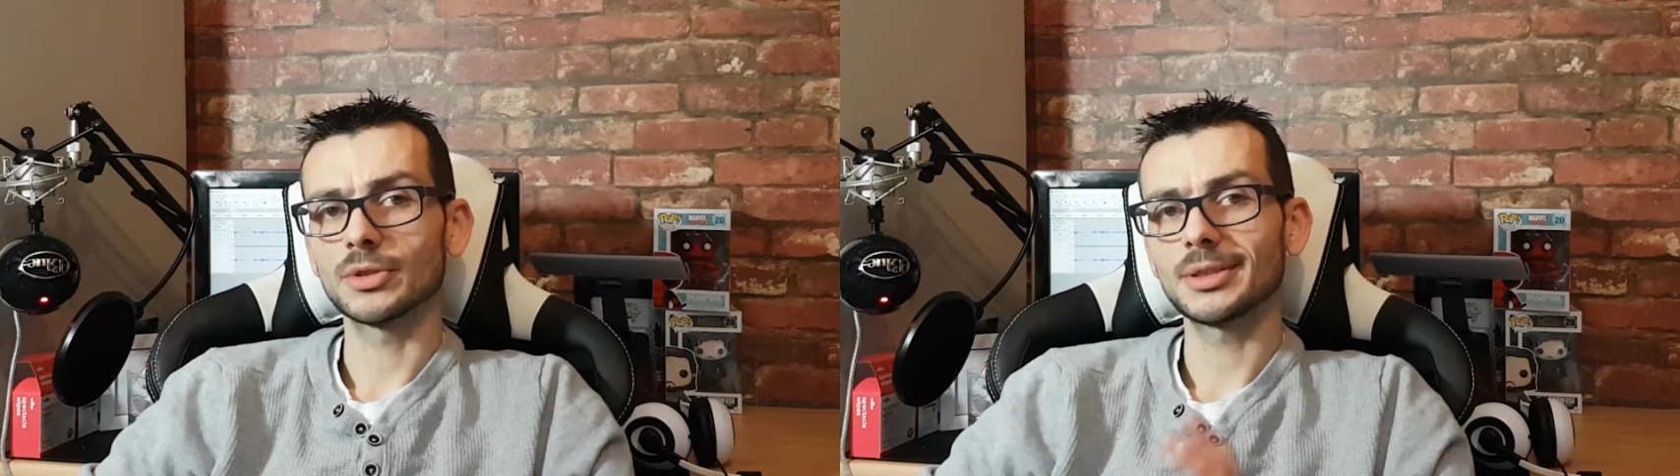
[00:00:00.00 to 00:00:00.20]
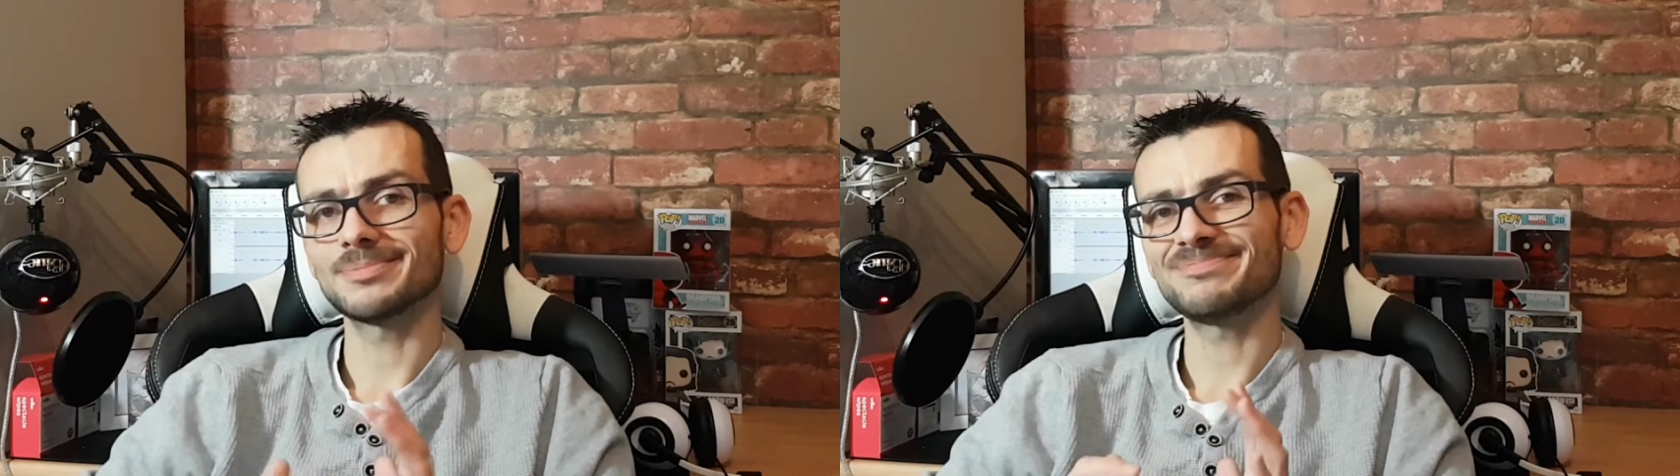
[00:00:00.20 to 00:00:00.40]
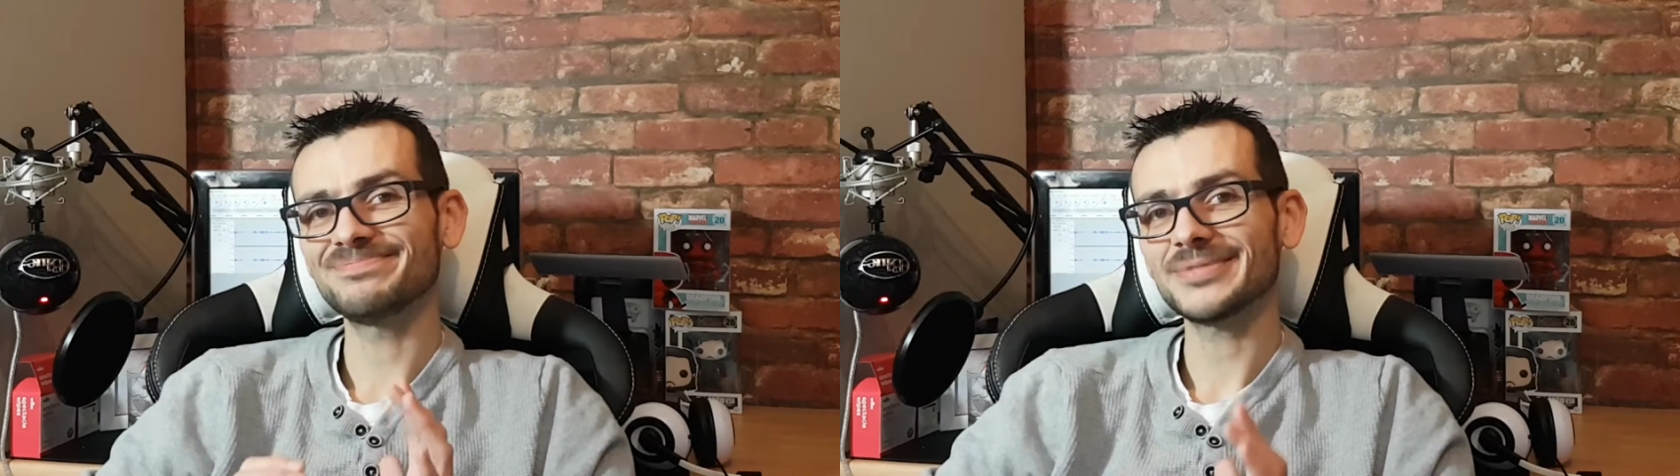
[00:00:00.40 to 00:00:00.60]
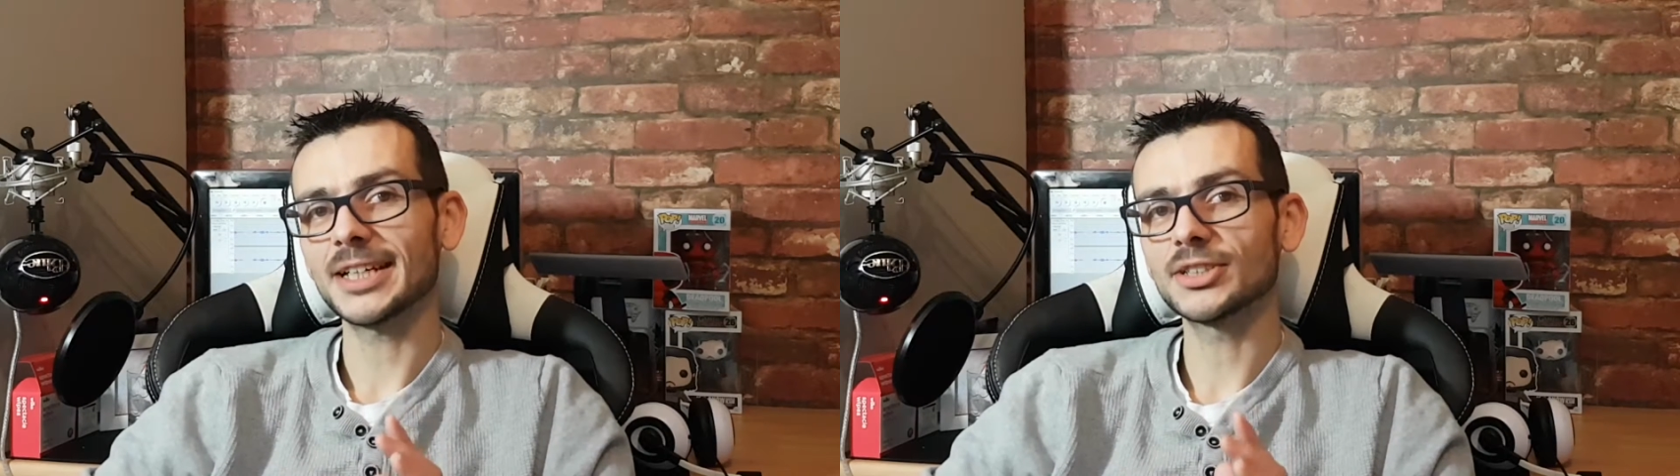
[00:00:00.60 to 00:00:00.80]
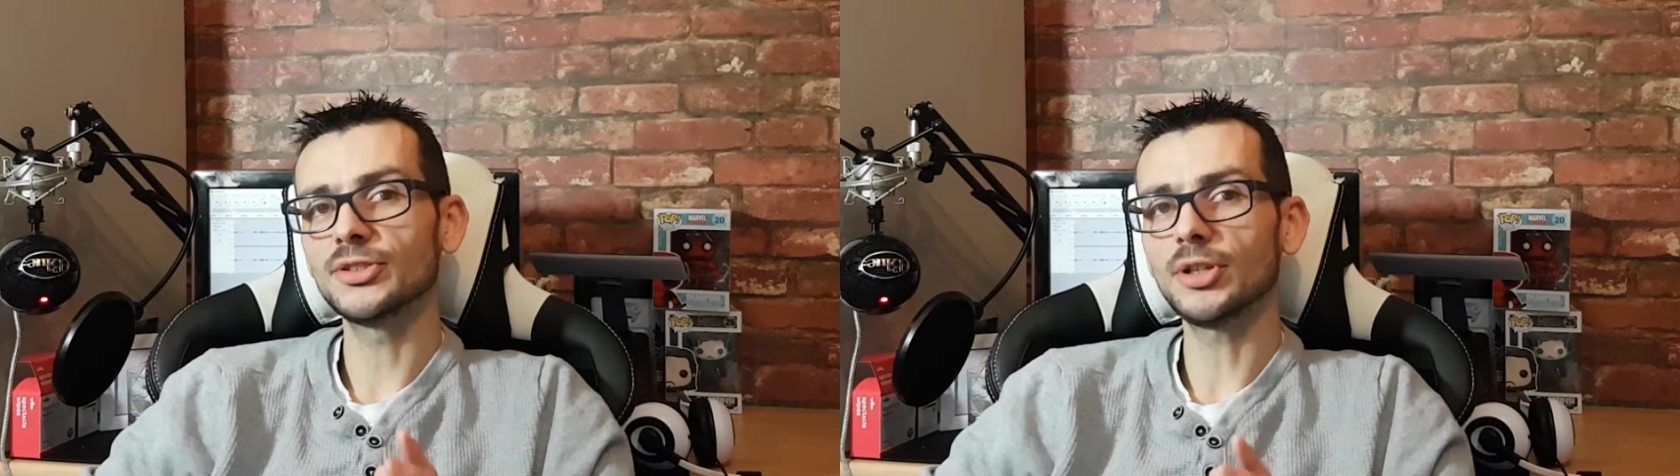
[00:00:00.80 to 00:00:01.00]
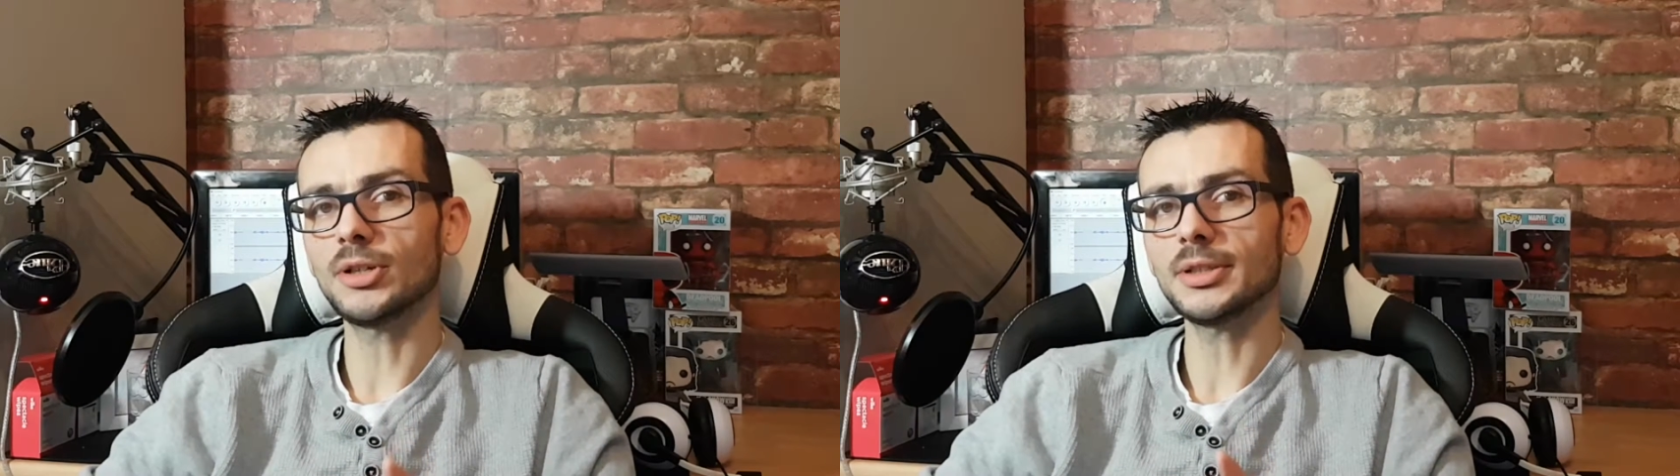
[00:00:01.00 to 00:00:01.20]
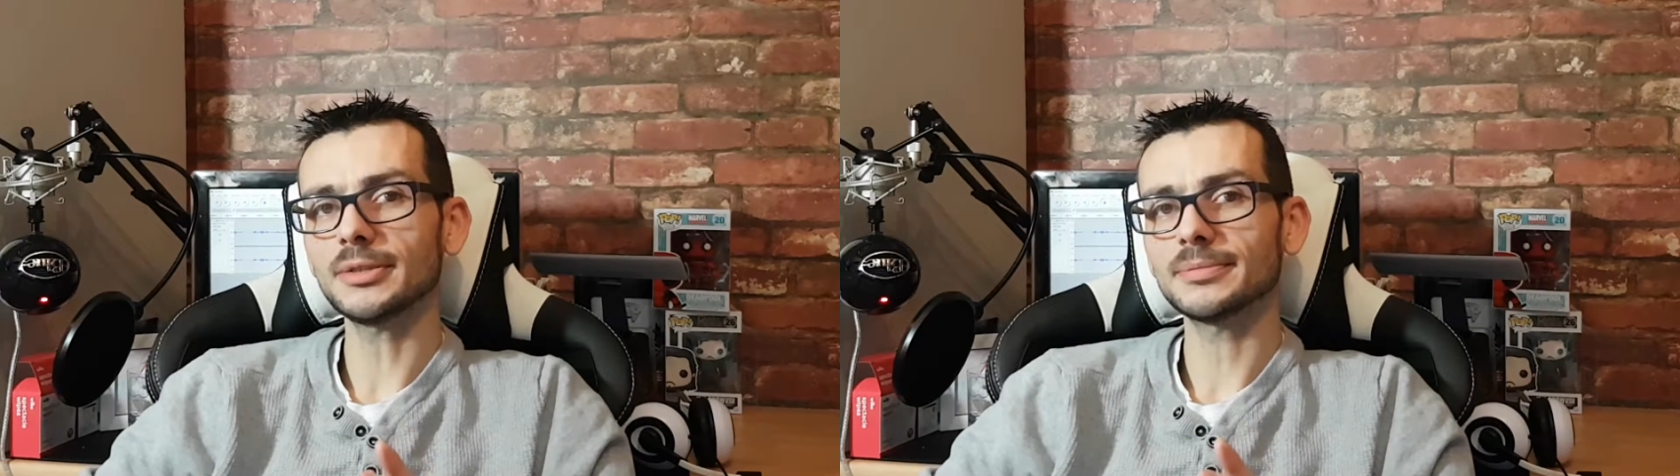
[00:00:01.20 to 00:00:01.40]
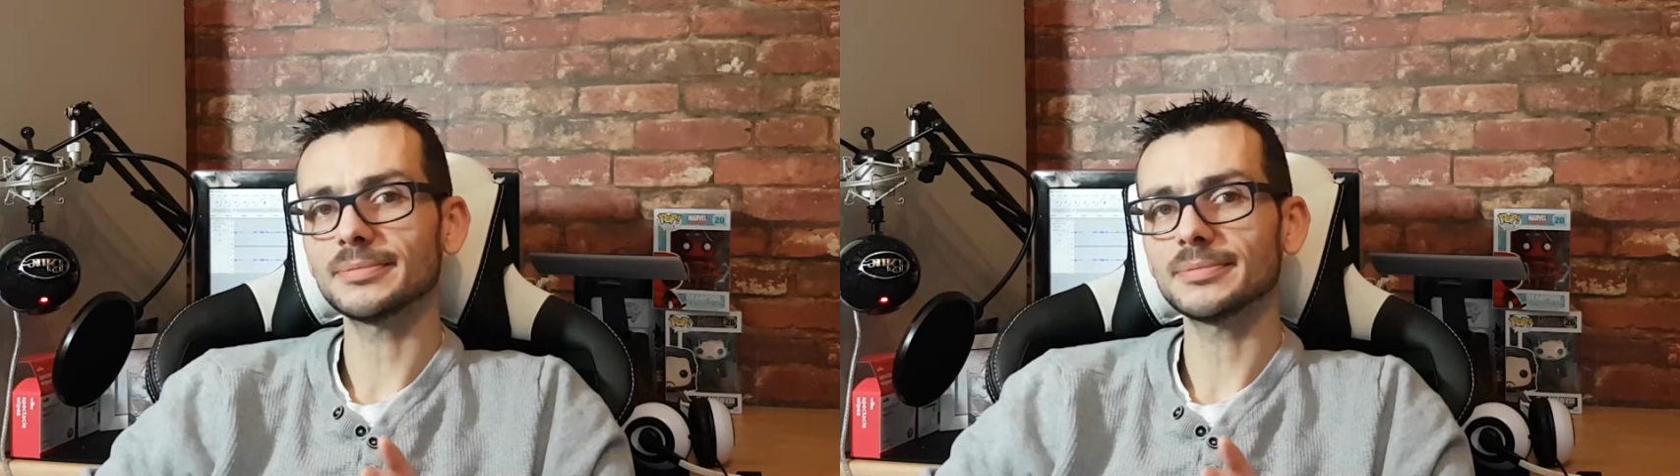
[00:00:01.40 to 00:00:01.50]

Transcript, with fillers: it, it's not